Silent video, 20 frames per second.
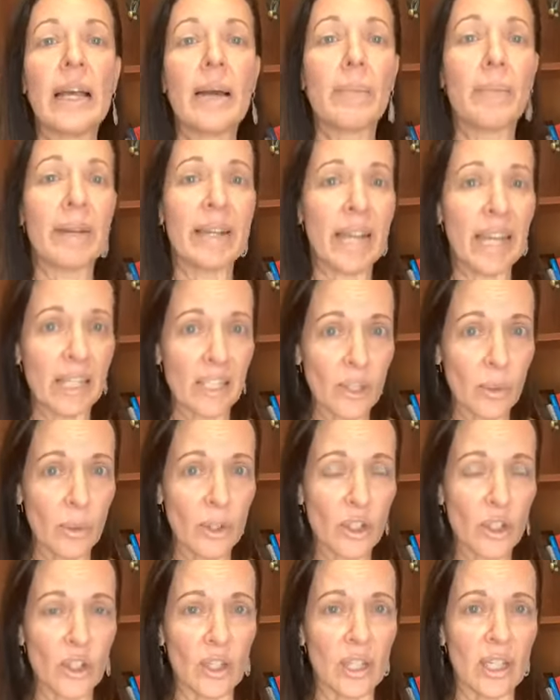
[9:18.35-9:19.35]
My next
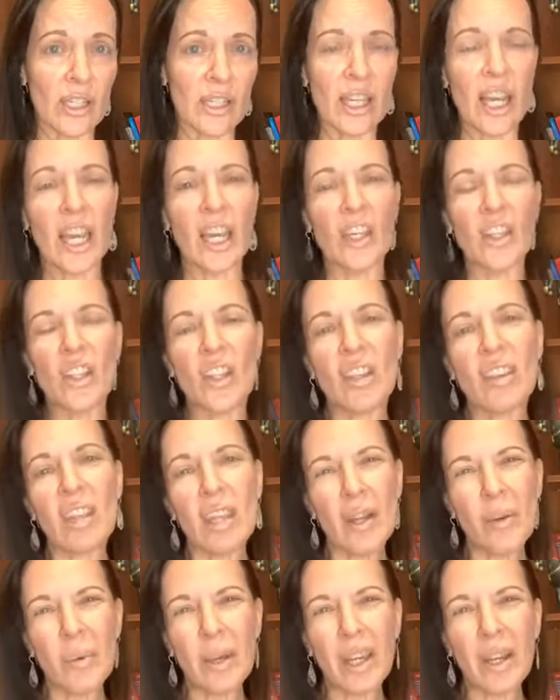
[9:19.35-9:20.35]
question is, do you
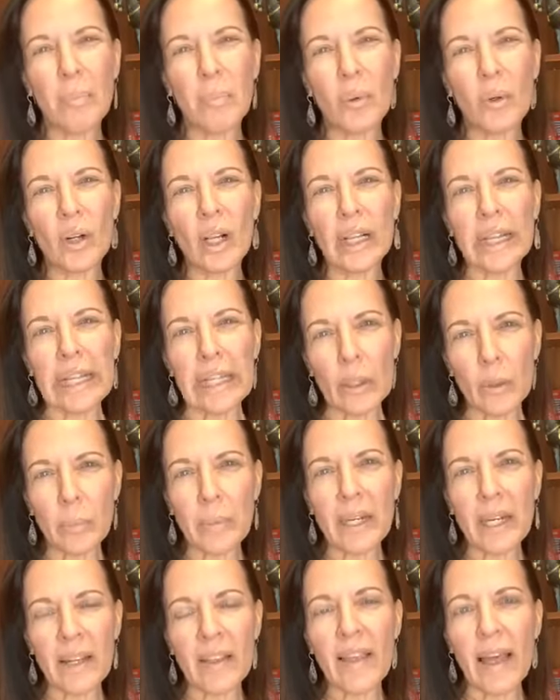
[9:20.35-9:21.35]
think we could put a little
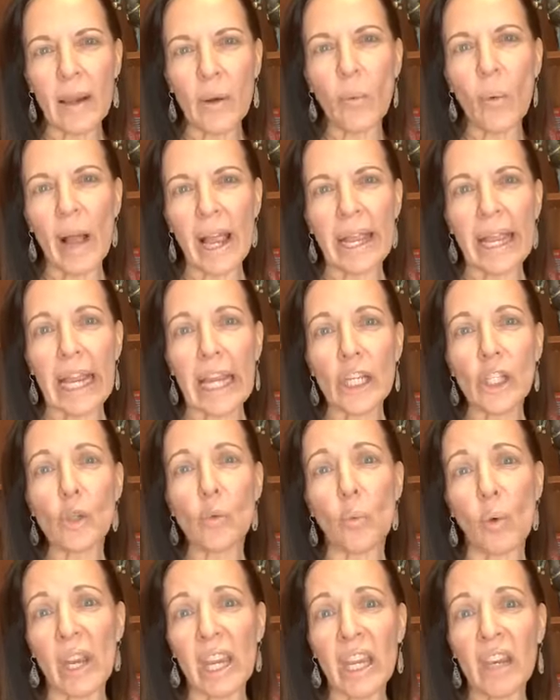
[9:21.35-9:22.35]
bit of that away each
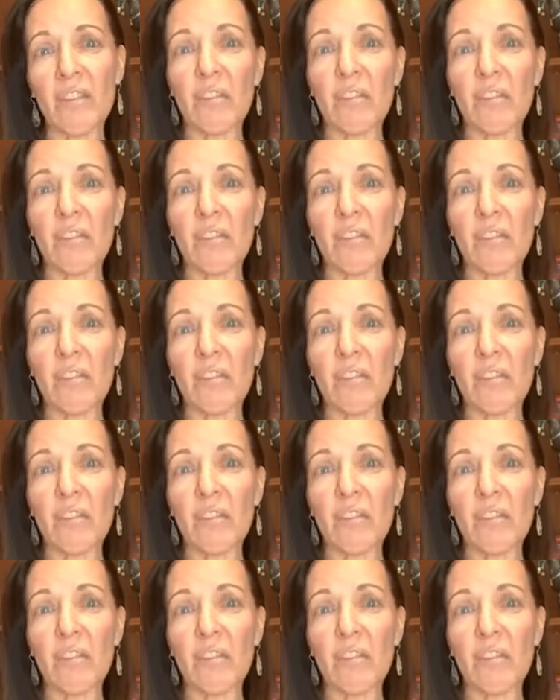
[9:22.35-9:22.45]
week,